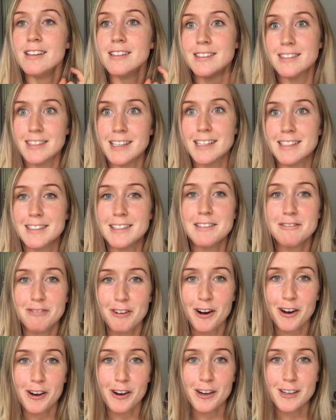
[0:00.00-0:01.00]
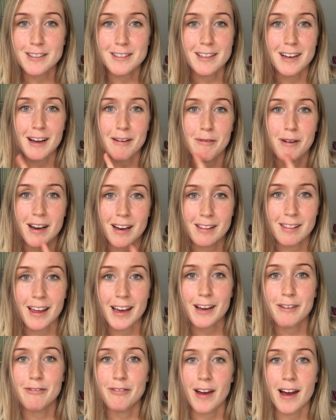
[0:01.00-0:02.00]
60 photos that I went and
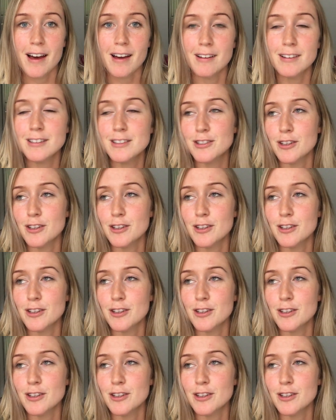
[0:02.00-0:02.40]
like found,